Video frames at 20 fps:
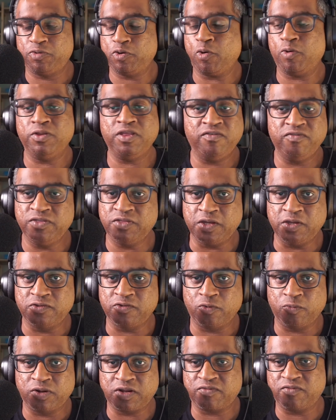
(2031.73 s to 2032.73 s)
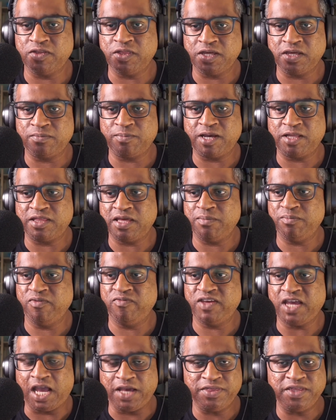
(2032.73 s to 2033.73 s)
Thor: Love and Thunder, whatever you think about that
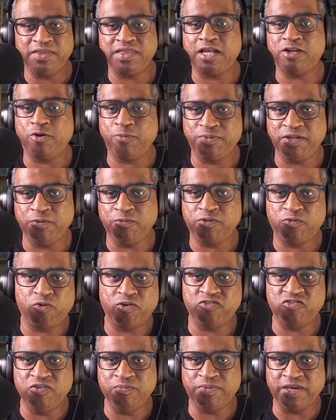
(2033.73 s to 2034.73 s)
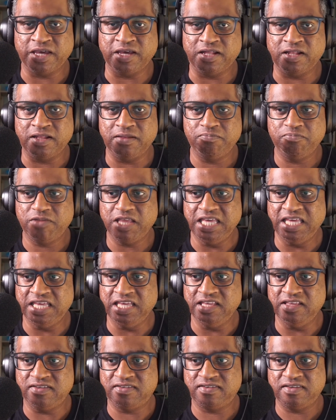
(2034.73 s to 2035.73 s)
movie, I think that opening with Christian Bale
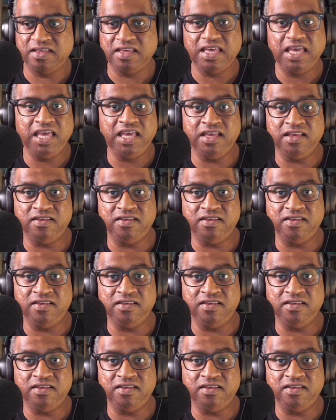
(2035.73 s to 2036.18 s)
is